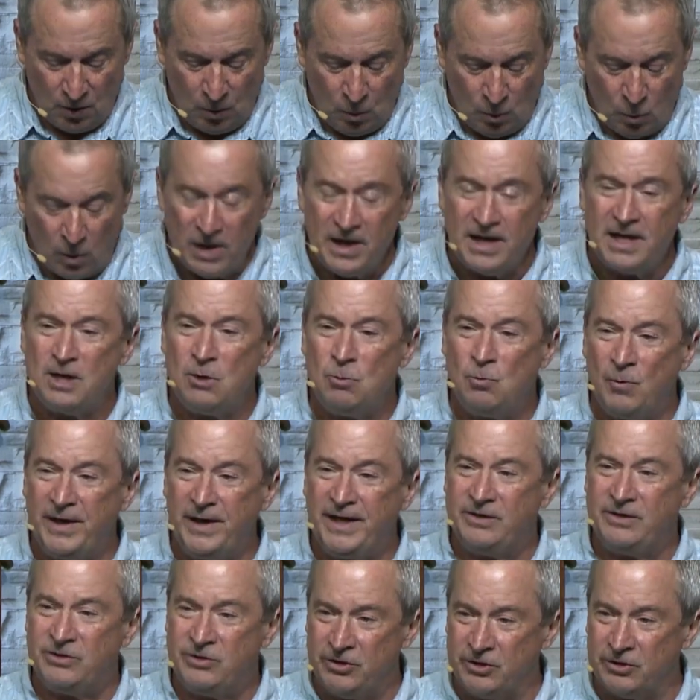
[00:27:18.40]
what can
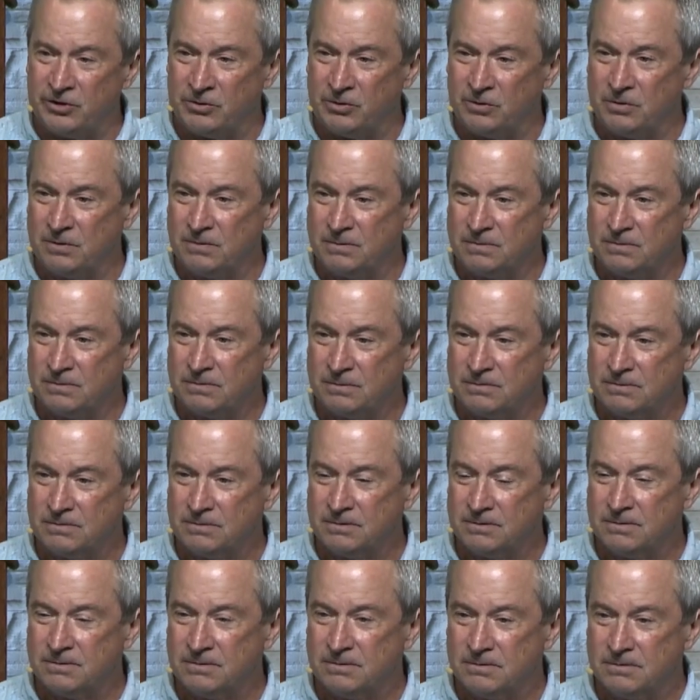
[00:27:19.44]
we do
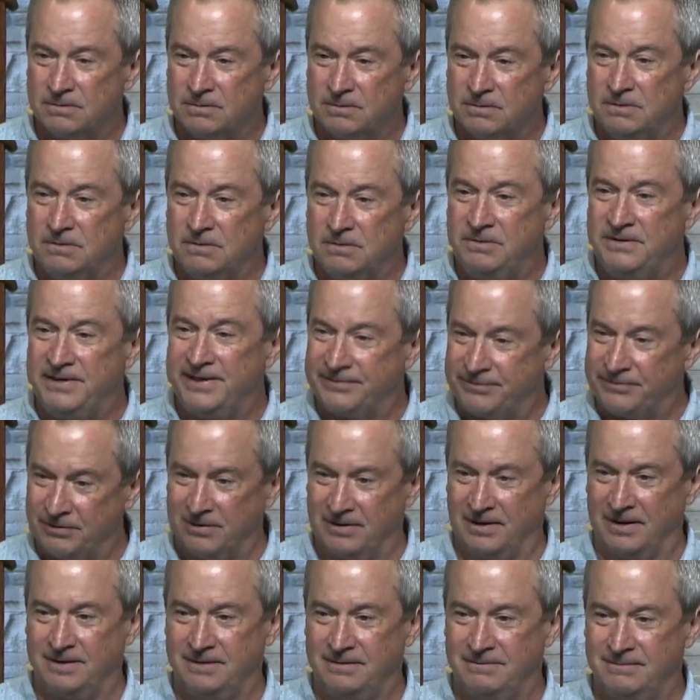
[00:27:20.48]

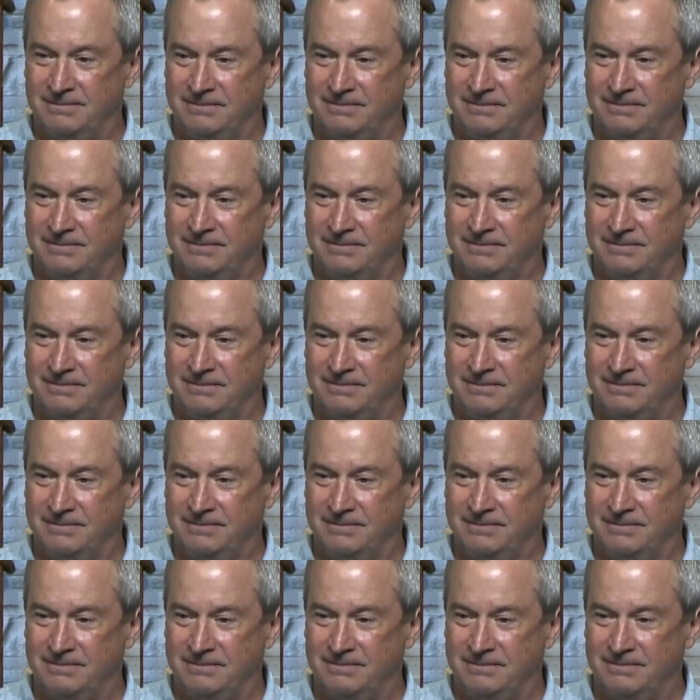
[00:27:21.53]
differently?